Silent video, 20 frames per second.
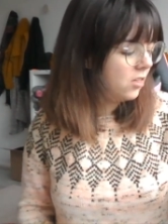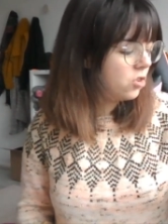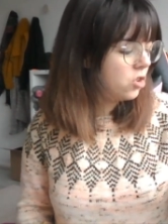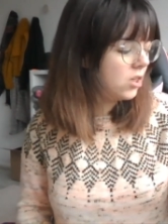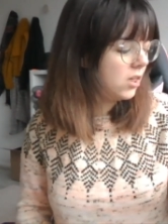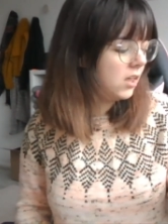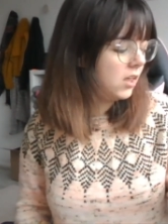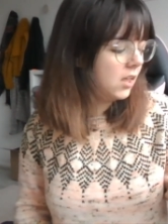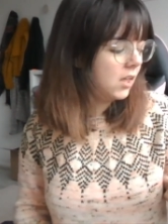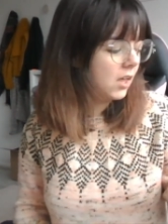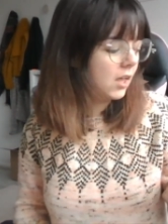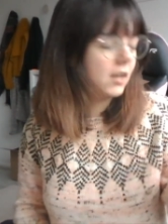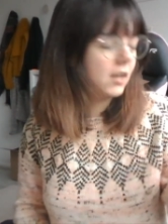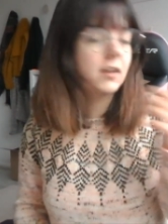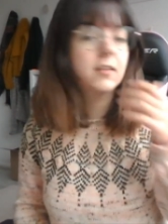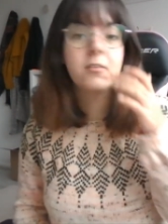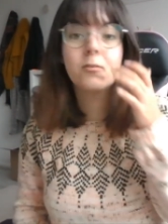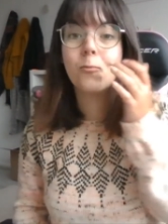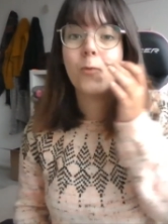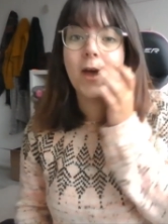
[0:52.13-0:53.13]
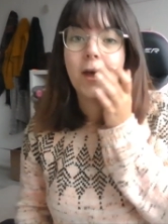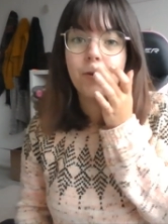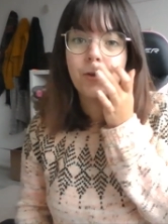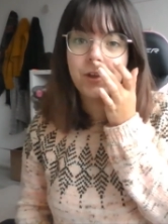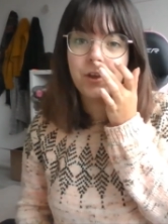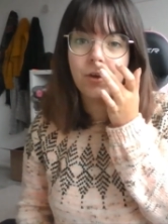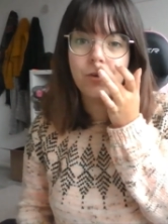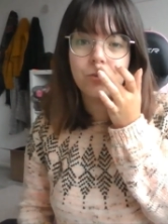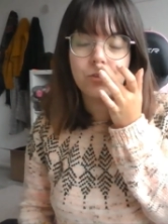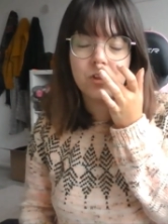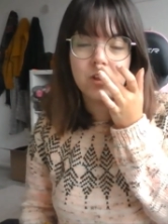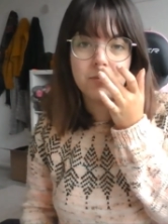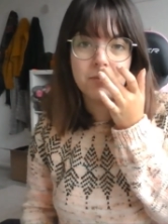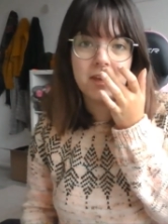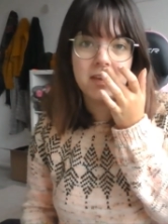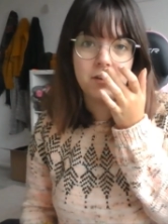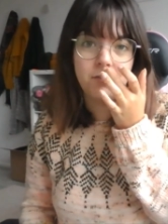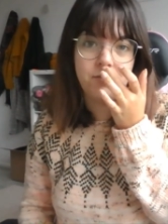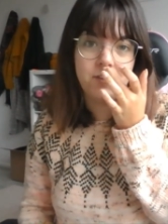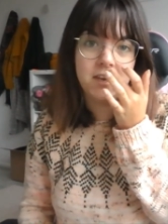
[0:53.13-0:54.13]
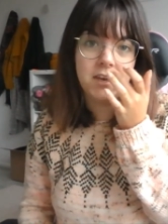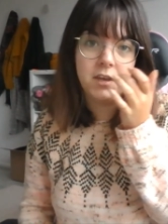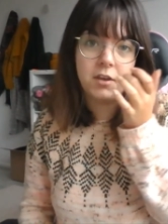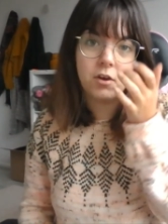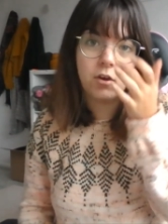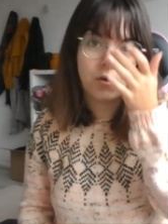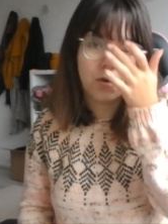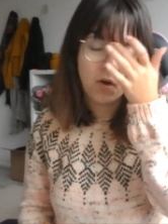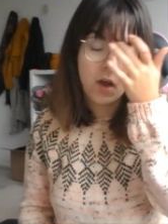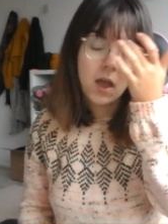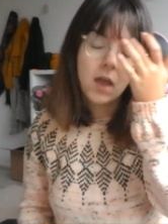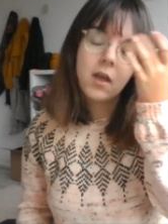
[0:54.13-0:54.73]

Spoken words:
A little while ago, she made a video